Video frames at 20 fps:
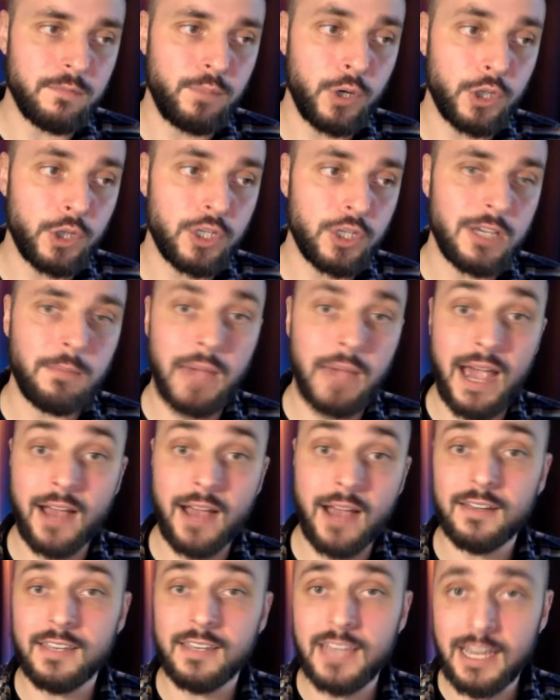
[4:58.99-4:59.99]
pushing
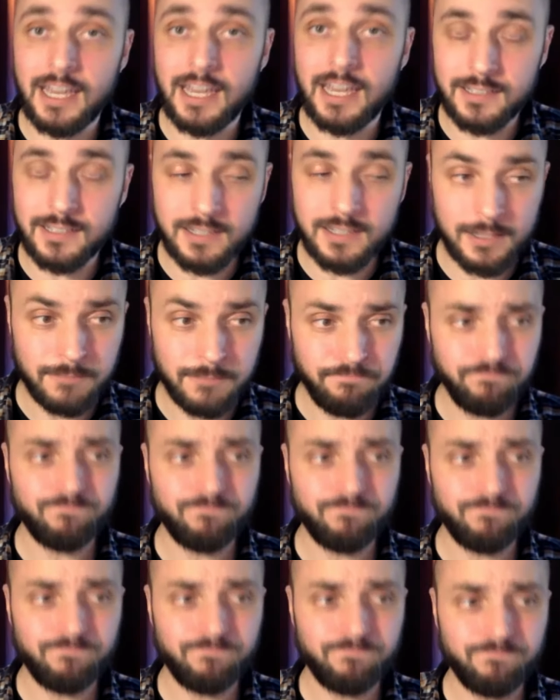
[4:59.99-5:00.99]
back against
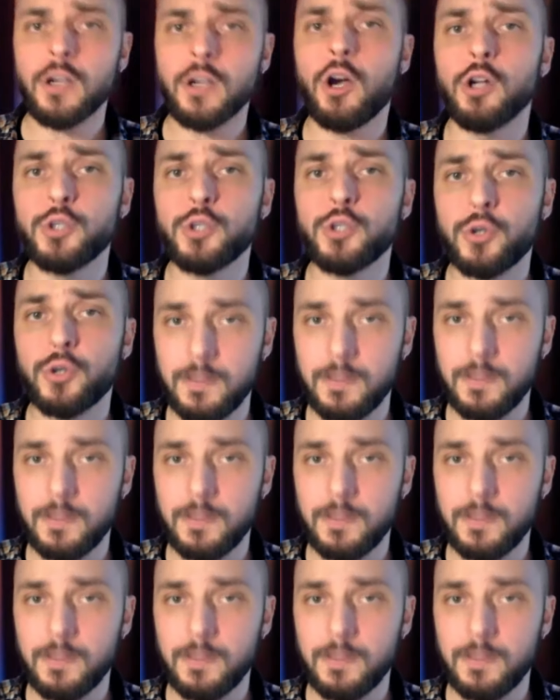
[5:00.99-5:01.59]
cultural